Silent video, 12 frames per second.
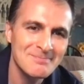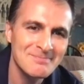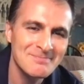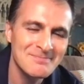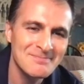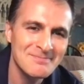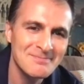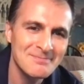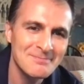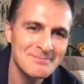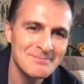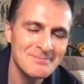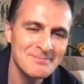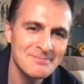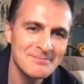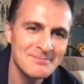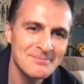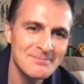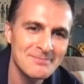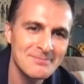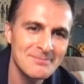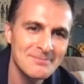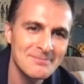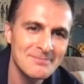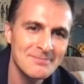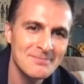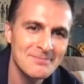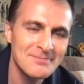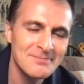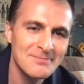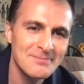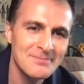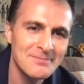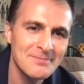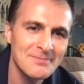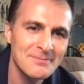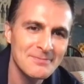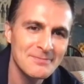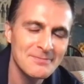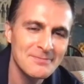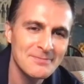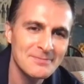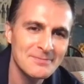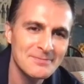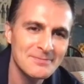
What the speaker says: This person isn't speaking.